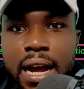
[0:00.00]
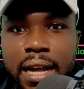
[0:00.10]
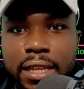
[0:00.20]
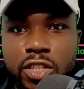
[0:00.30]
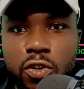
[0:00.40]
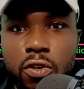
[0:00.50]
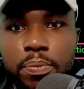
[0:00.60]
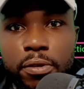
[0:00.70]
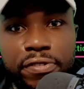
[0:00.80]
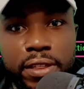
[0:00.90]
and
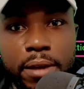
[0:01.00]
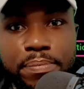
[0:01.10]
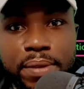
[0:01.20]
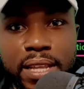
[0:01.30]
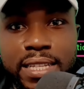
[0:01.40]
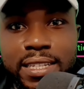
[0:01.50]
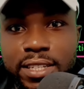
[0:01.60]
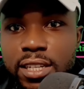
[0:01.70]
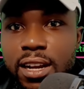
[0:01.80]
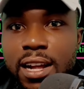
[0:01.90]
your
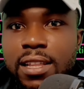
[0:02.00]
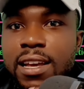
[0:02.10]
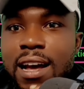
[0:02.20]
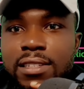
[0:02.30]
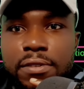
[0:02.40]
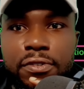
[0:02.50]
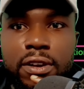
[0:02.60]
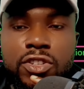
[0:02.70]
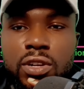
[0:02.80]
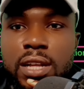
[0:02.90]
profitability generally as a
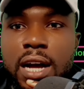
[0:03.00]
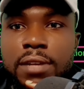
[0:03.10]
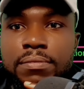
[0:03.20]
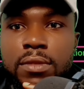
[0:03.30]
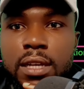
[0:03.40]
forex trader